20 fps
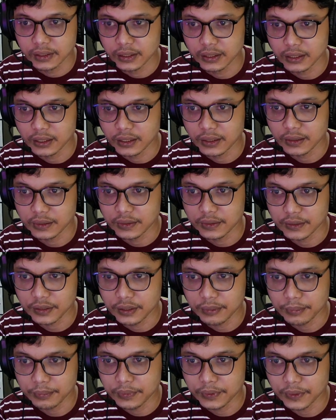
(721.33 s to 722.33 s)
In C++, you
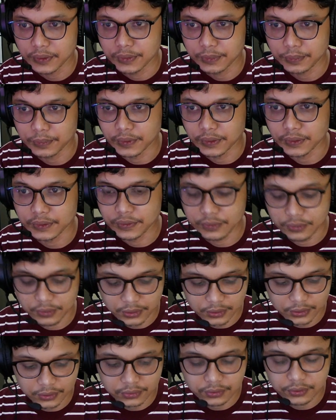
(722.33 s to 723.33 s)

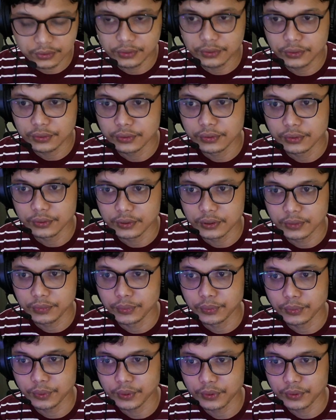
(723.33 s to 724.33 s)
need
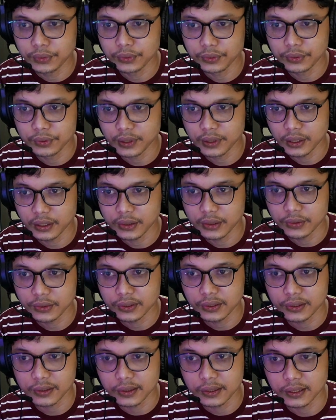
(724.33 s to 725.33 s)
to take a look
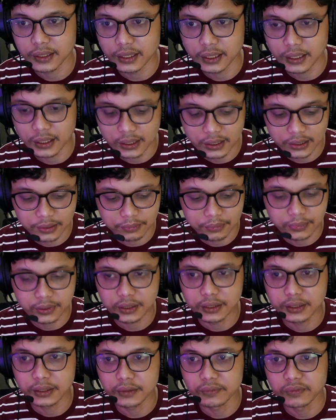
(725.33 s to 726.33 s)
at the
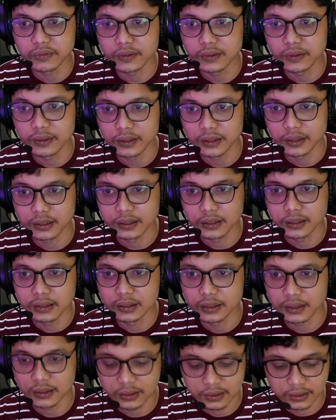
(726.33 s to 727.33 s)
element
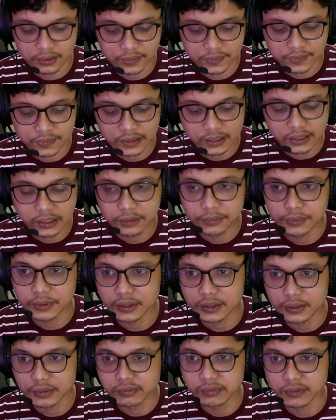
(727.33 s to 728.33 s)
inside of the
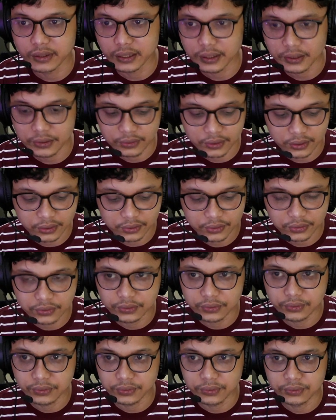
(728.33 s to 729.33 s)
array. You need to
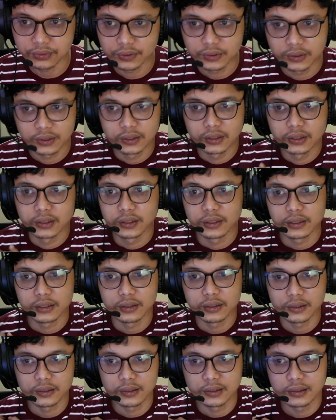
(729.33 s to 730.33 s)

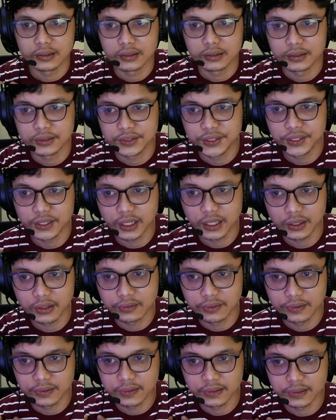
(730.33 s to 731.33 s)
sheet
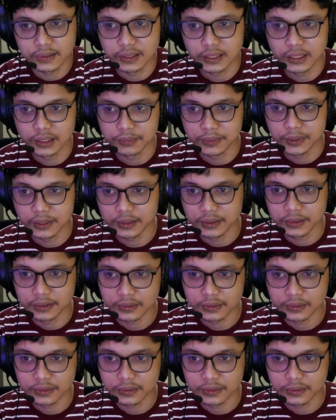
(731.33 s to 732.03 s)
out the element.